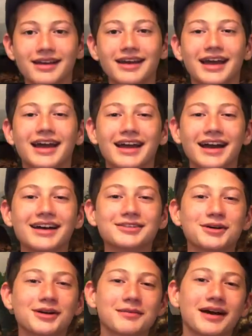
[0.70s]
Hey guys,
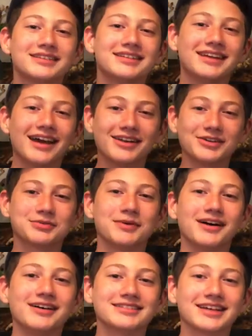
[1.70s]
welcome back to Daniel's
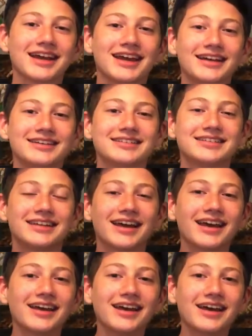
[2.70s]
Balls, and
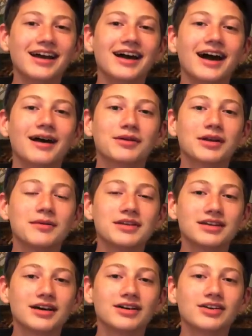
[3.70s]
today I'm going to be
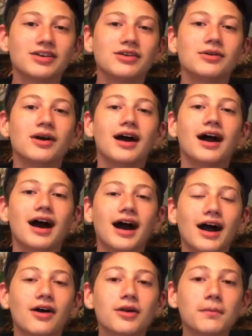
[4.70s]
telling you
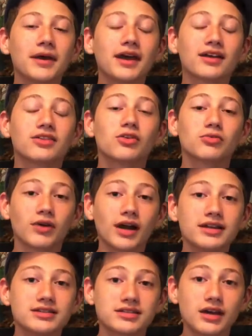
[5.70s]
how to pick the
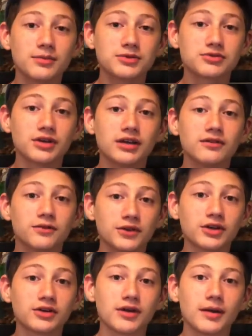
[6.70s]
right substrate for
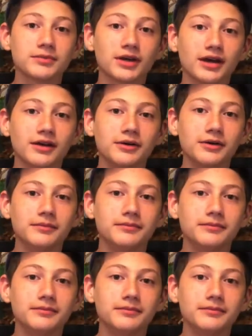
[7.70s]
your reptile.